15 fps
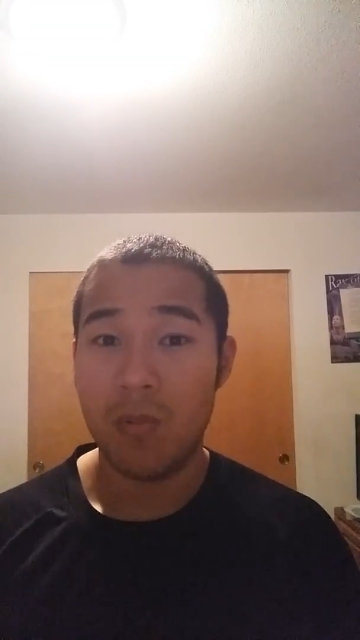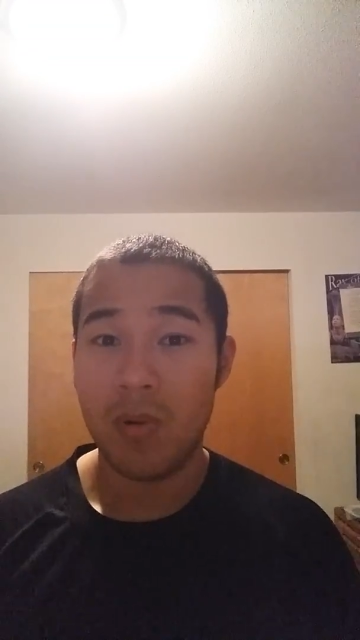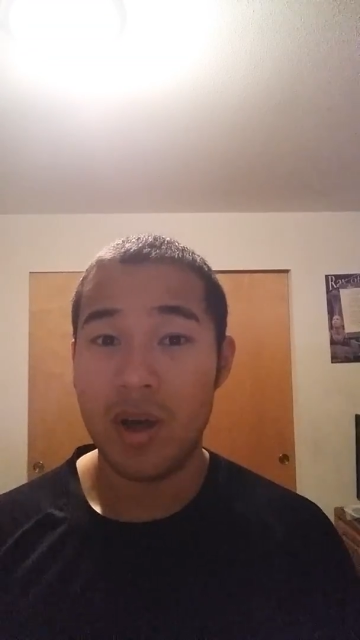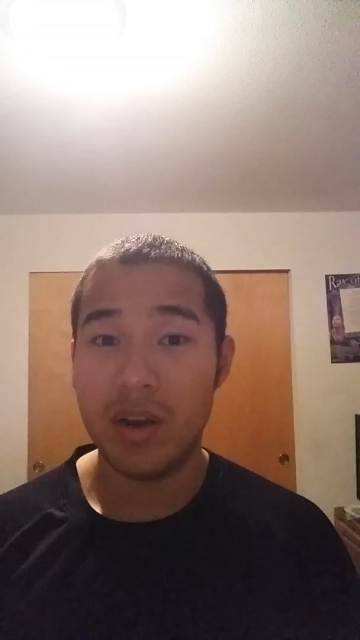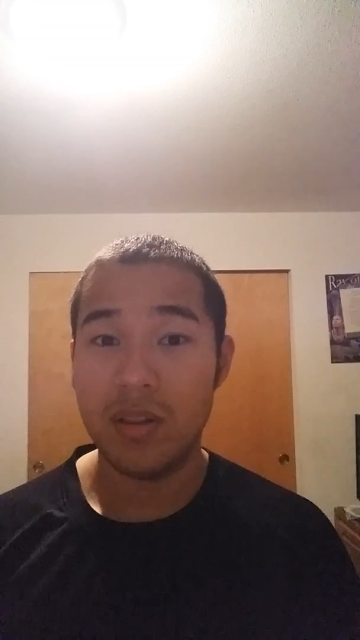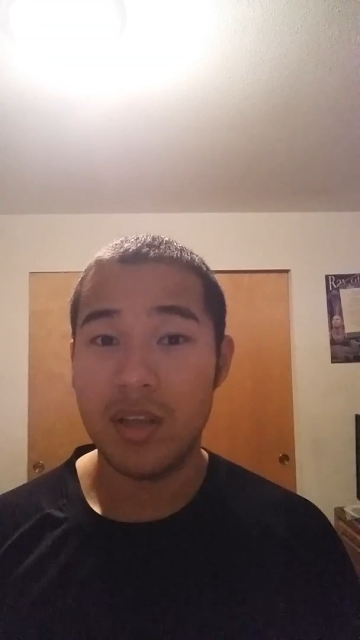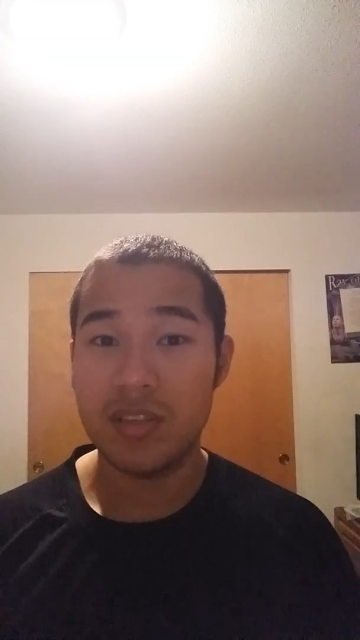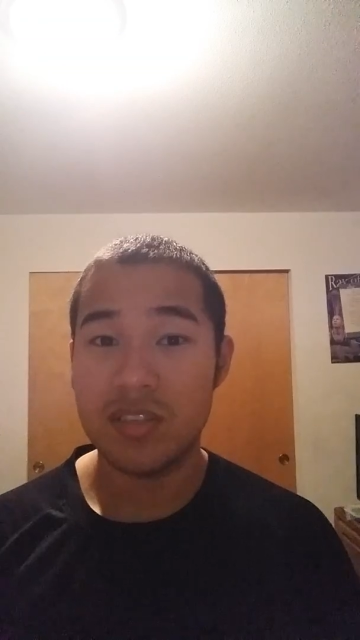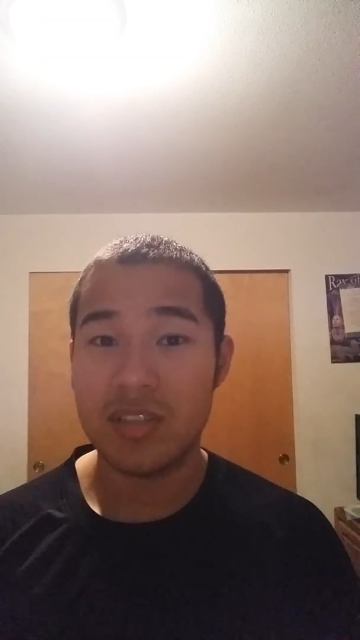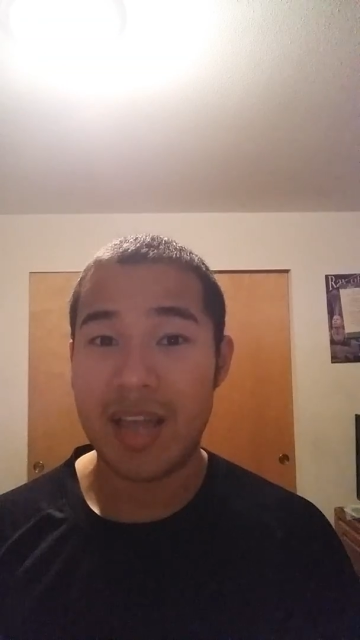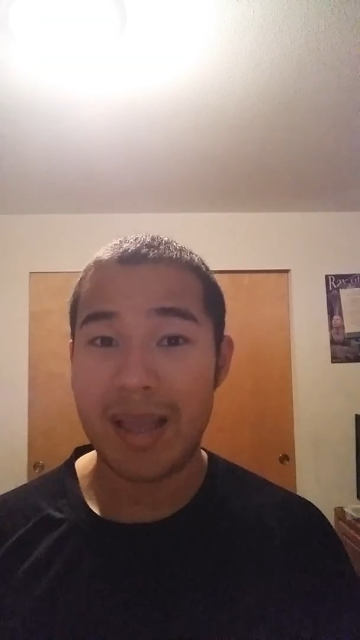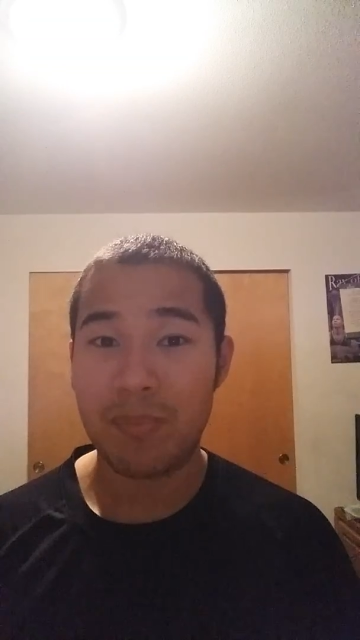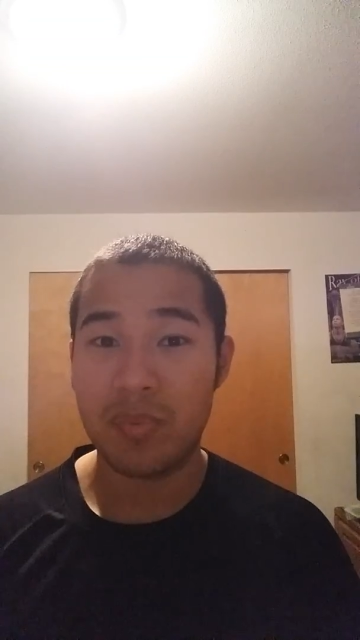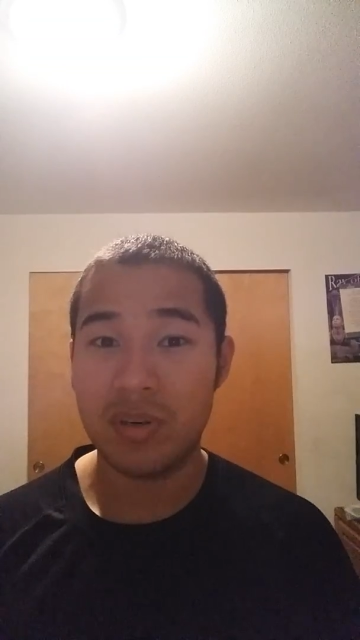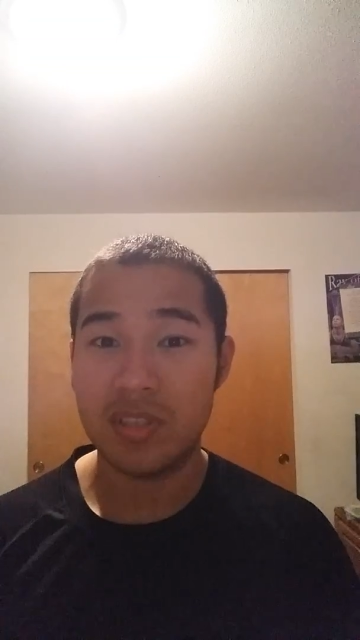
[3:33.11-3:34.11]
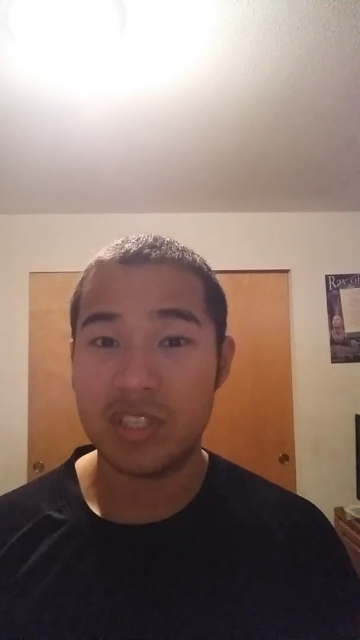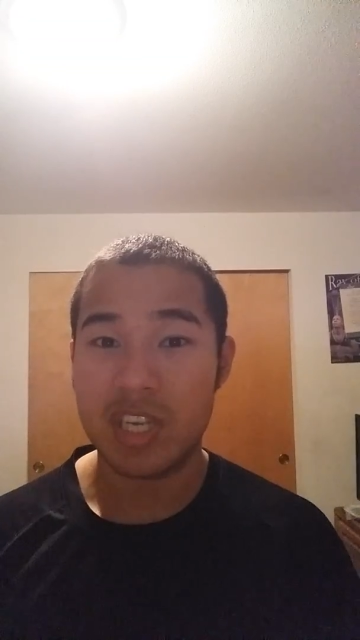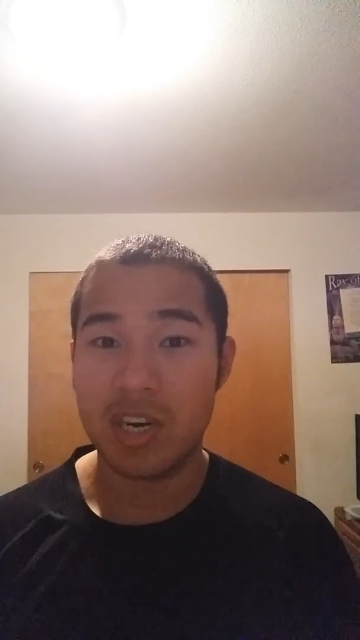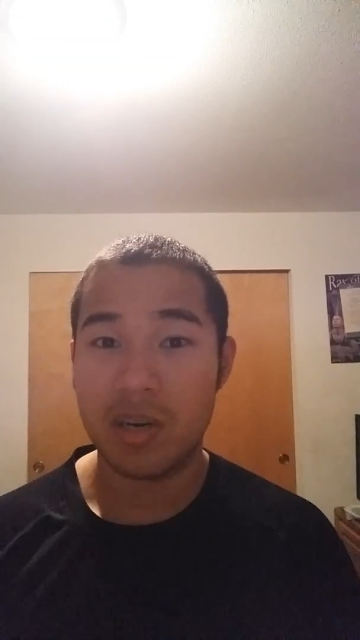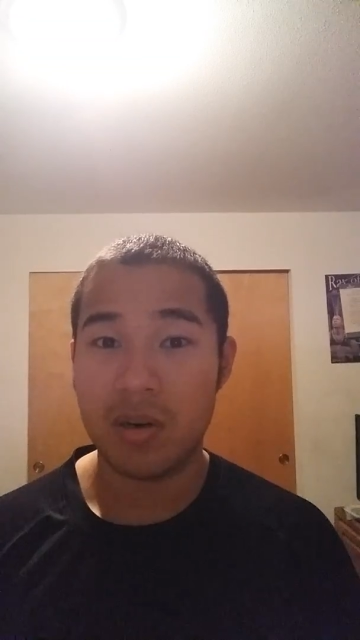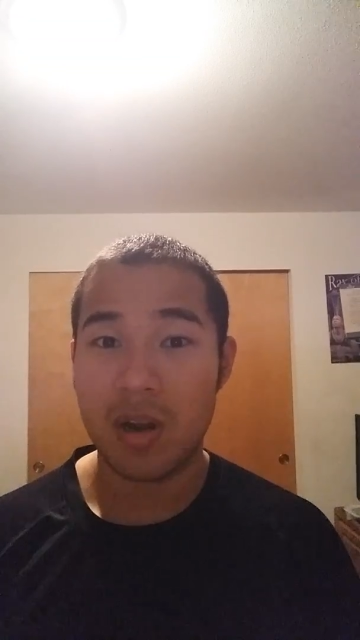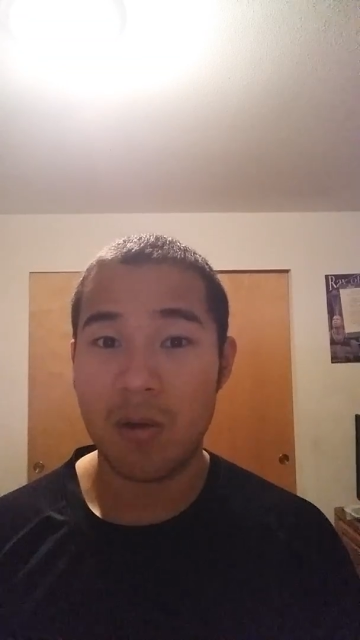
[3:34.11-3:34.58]
One of the sniper
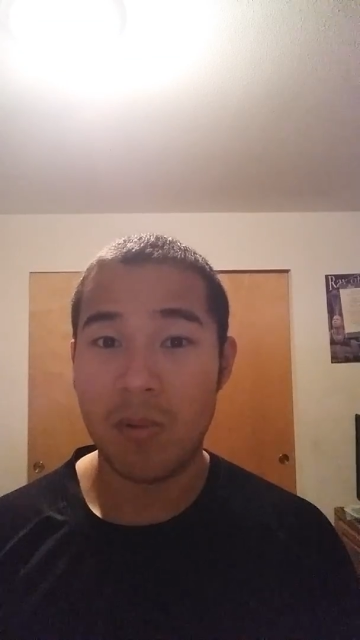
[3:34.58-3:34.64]
ter-